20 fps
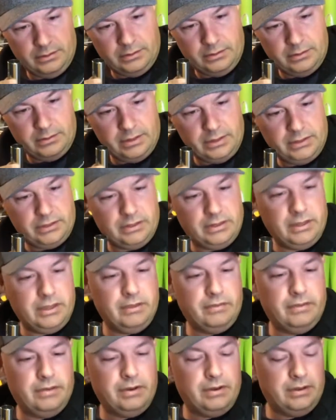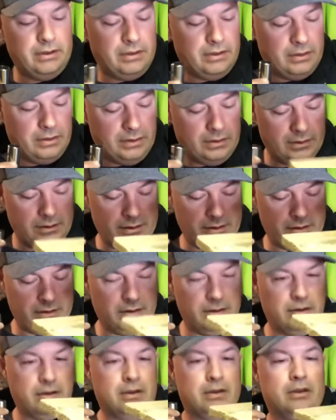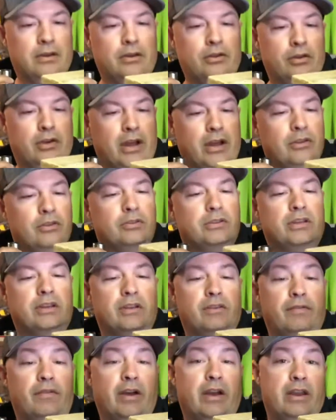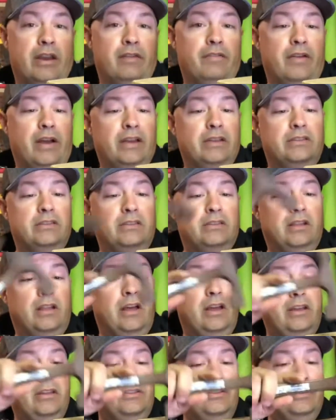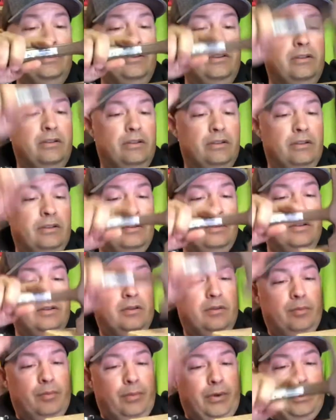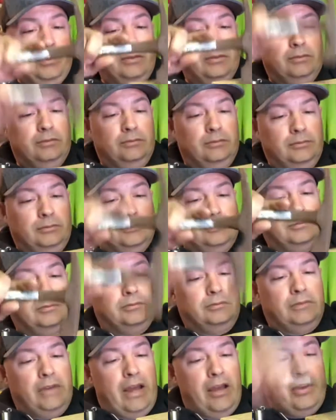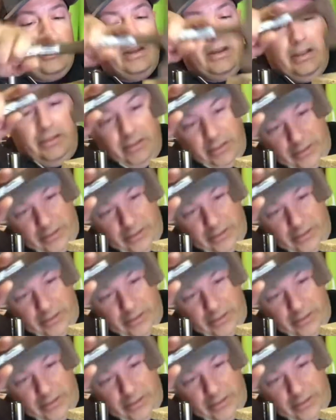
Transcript: Nice and even. You can do this in a vise, it's a lot easier. But now you can hit this